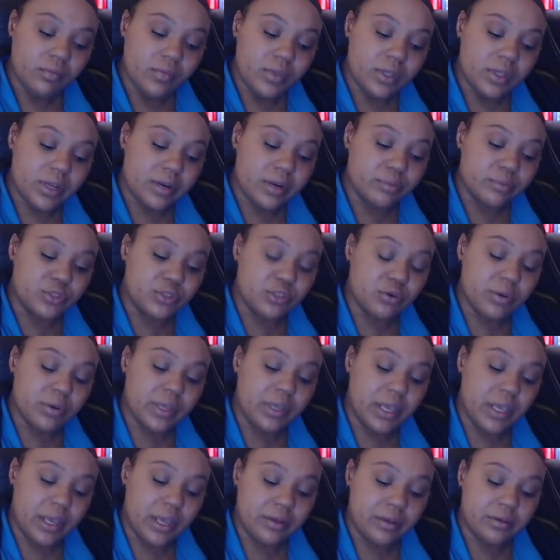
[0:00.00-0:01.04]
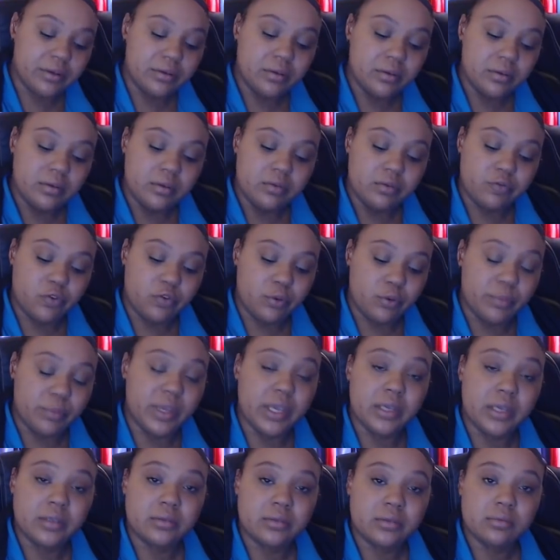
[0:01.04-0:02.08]
that I'm doing it for
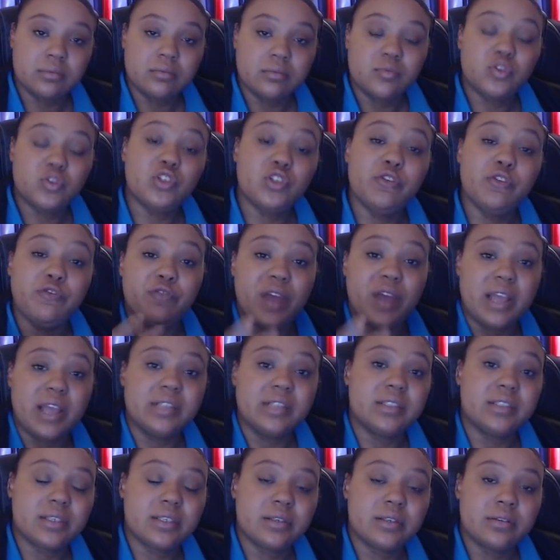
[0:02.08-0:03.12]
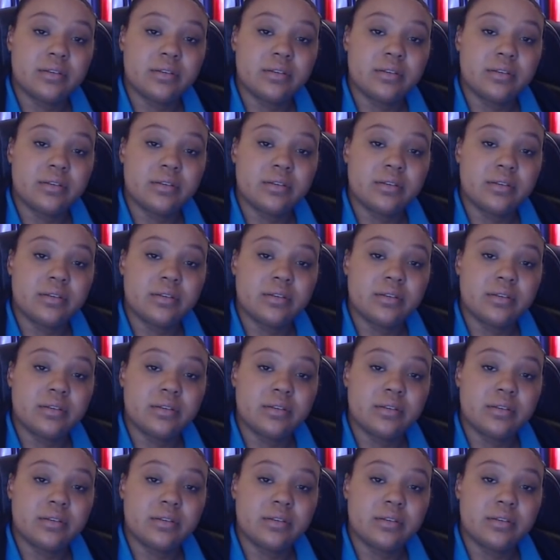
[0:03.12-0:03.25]
me to vent,